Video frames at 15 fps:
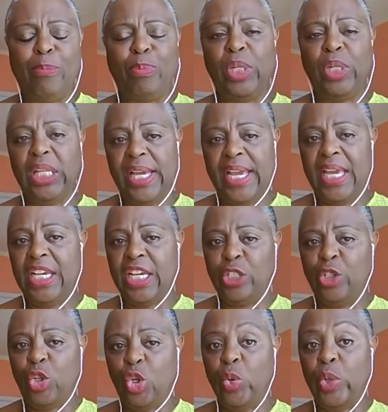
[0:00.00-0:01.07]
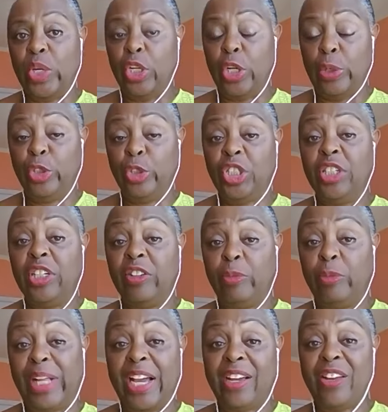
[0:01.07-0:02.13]
playing into a notion
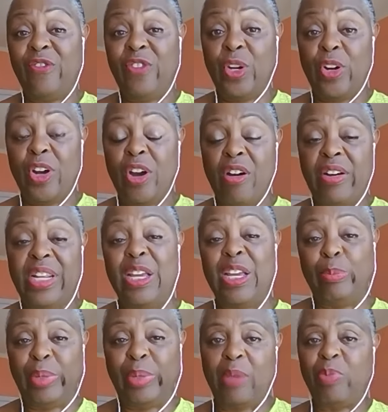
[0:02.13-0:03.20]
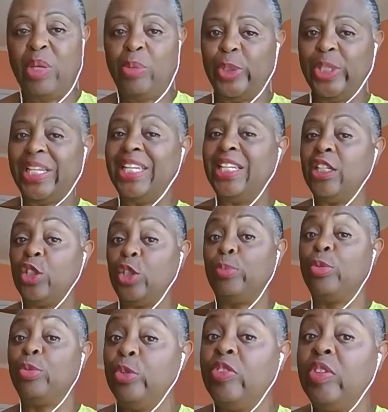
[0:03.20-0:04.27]
of Black inferiority and Black people needing to
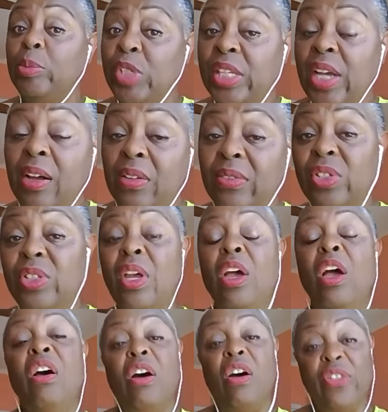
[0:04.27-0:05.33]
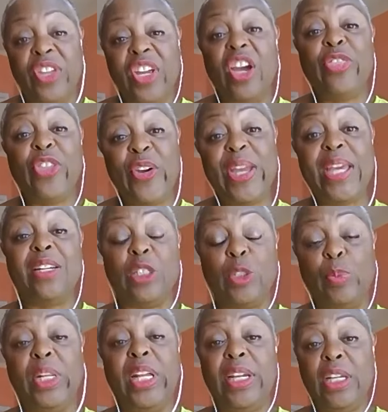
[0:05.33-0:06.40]
prove themselves. On the other hand, it's
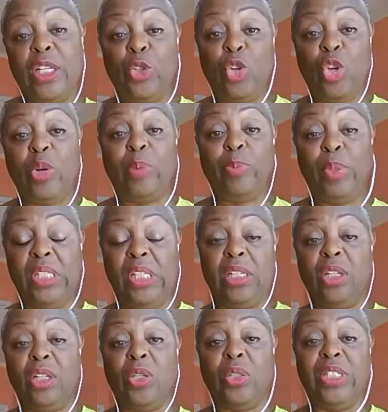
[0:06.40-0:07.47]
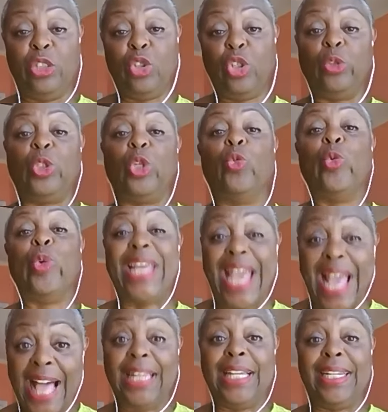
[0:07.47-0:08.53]
playing into a political and social
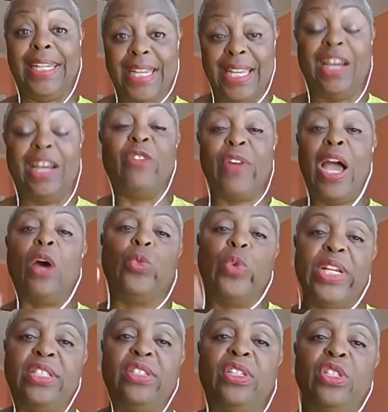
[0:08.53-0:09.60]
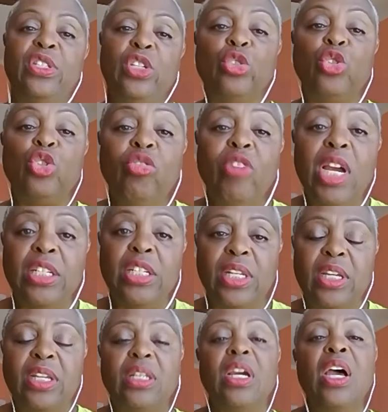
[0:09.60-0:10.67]
reality of how race is
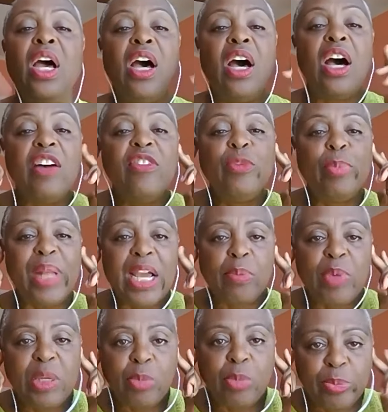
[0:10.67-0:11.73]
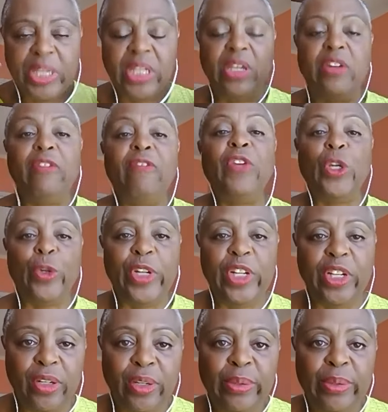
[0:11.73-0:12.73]
constructed, of Black people being inferior.